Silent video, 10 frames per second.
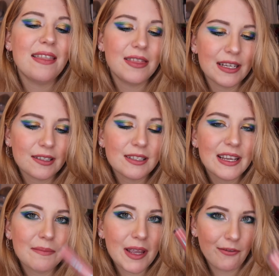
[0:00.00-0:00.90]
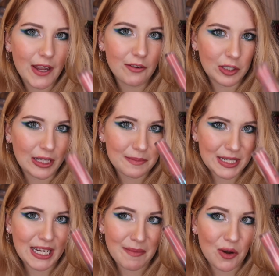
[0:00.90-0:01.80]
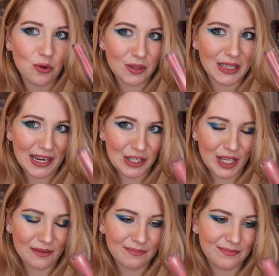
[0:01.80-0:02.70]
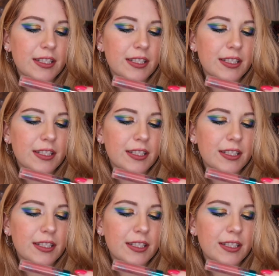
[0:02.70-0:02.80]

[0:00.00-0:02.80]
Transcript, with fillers: And this is like my favorite lipstick in my whole collection.